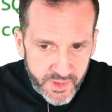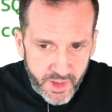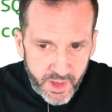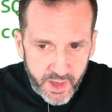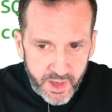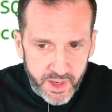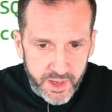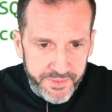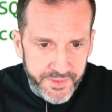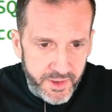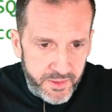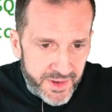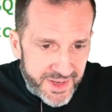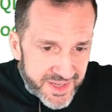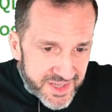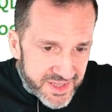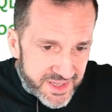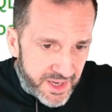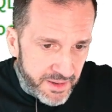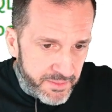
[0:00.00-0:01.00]
Uh, there
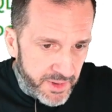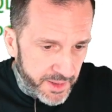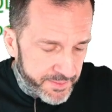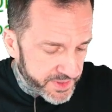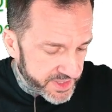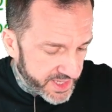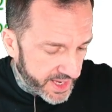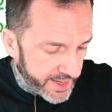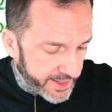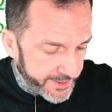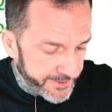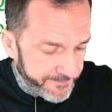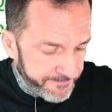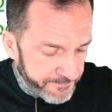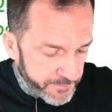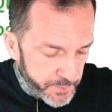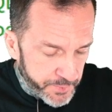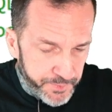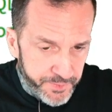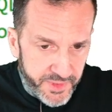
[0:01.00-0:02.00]
is some upside
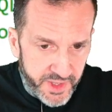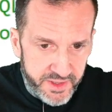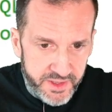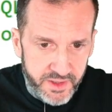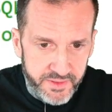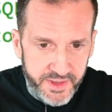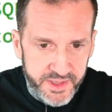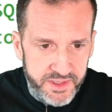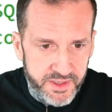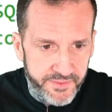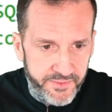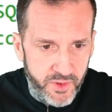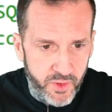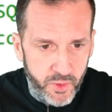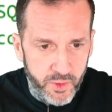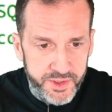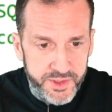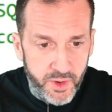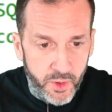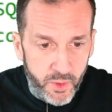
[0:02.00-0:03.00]
to this, of
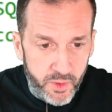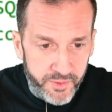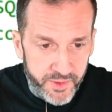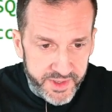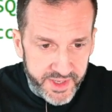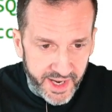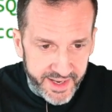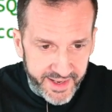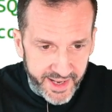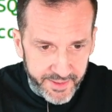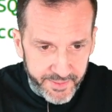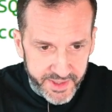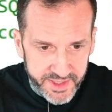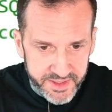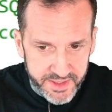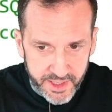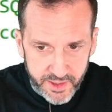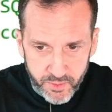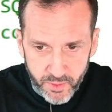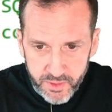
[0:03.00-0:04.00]
course, over Dynamic
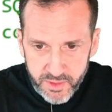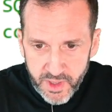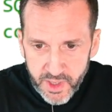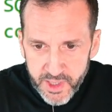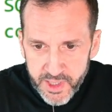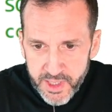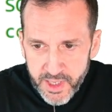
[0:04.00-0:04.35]
SQL.